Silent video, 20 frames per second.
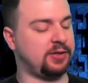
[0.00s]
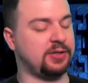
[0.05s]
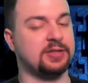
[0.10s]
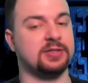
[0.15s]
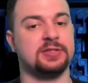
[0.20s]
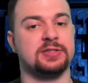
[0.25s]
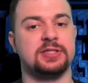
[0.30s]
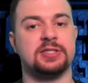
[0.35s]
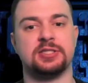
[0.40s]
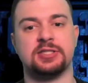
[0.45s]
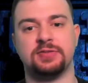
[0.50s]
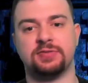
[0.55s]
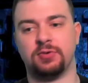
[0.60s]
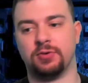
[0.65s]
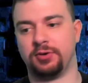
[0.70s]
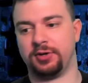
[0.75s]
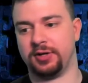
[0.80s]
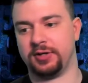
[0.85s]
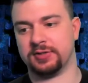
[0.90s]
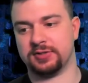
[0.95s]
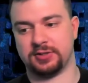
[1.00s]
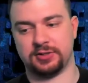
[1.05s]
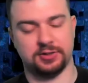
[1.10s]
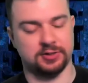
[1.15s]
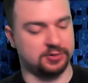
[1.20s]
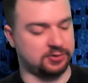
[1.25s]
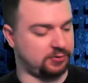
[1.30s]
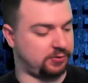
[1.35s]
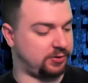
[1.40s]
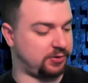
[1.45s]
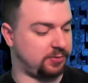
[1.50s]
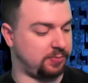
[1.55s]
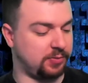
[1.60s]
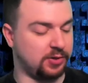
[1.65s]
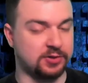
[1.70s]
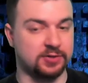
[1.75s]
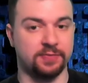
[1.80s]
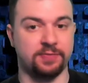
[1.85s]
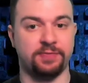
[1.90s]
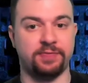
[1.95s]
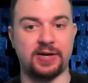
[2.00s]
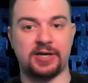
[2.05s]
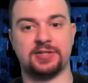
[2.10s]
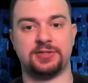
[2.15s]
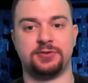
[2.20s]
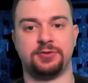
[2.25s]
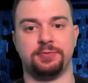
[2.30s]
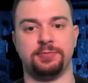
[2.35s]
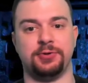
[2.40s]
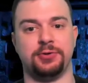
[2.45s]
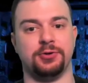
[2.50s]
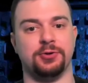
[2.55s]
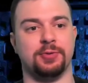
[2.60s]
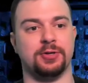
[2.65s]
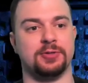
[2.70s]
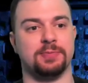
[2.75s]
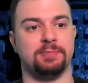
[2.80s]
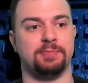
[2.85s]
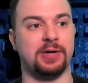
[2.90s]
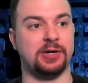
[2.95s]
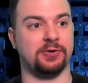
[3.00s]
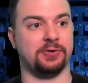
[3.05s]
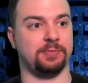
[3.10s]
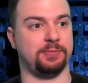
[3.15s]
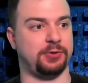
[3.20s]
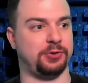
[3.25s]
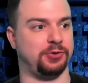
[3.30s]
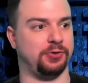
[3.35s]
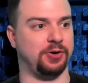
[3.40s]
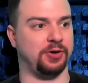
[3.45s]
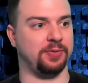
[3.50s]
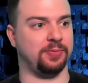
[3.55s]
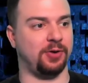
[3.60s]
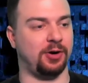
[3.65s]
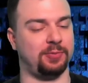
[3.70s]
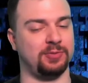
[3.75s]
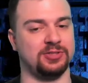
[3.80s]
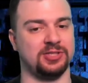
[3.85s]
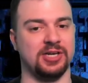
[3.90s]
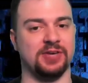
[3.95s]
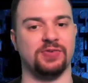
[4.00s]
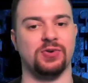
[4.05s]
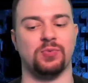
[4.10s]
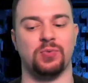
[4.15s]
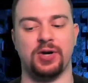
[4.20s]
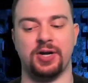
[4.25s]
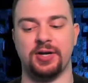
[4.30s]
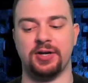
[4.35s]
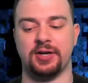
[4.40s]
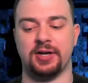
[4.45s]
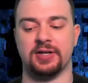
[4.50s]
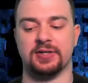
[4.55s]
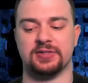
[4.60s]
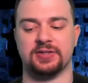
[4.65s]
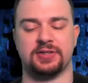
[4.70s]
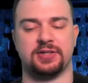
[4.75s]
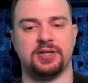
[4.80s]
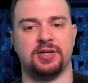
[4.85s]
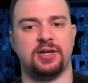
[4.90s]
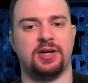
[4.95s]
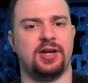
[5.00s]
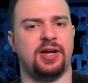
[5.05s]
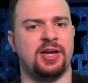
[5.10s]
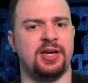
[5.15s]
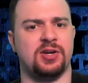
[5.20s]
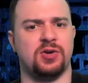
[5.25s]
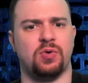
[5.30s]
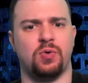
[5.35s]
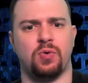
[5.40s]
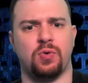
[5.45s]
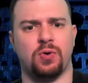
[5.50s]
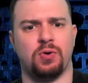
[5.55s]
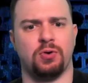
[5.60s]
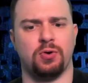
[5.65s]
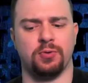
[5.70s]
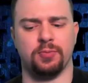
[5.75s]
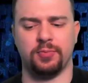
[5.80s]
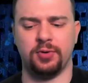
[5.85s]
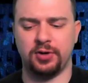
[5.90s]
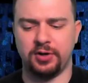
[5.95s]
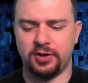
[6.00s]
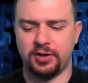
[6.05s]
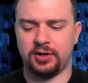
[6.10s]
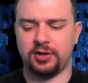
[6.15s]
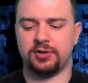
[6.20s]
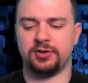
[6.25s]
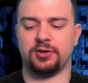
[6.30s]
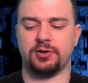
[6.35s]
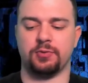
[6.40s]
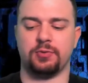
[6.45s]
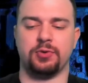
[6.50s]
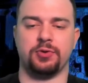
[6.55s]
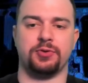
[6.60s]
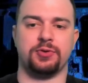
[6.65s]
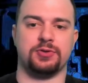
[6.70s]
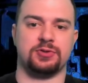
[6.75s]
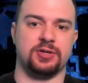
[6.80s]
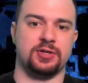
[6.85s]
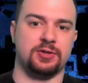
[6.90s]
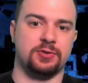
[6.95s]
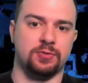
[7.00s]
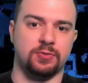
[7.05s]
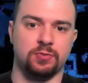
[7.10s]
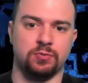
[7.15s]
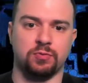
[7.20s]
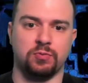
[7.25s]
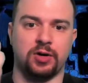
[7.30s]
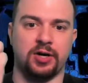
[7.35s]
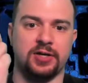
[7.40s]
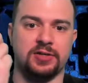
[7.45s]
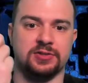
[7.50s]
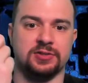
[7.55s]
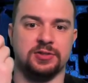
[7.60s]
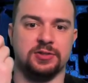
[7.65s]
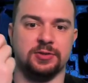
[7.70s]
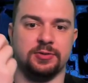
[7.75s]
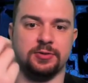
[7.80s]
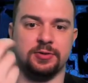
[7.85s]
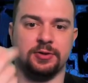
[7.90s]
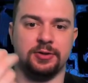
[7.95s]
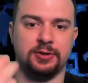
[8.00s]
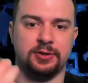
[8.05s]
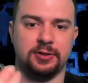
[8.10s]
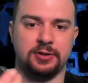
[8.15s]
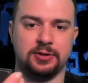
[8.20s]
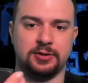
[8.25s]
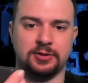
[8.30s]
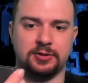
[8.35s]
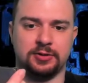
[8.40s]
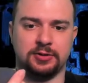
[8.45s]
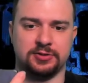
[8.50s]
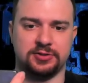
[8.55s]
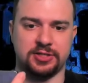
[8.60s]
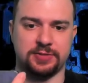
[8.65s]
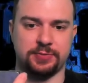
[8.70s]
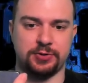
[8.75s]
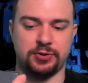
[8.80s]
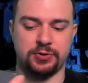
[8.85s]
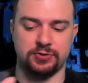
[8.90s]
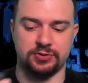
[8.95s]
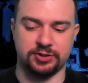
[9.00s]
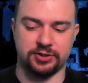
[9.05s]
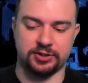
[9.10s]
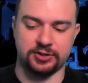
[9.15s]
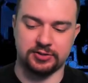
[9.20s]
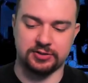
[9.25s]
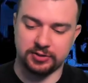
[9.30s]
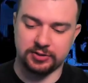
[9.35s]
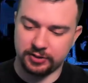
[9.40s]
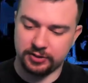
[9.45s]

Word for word: 64 gigs in it, so it's a much faster computer, much better computer in almost every way. It has like a eight core, another one of these like Ryzen CPUs in it.